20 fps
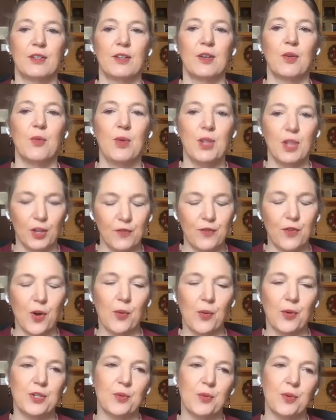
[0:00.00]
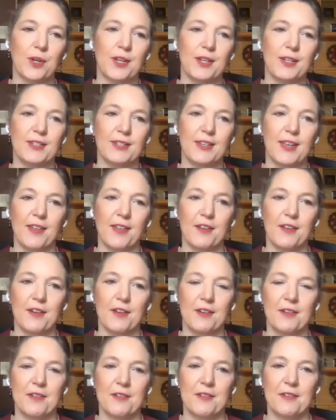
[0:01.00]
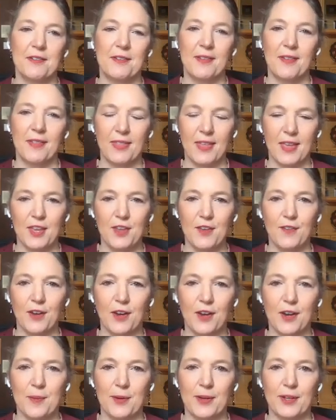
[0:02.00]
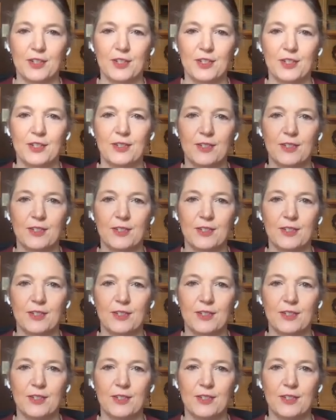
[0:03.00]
We look forward to working together. Thank you very much.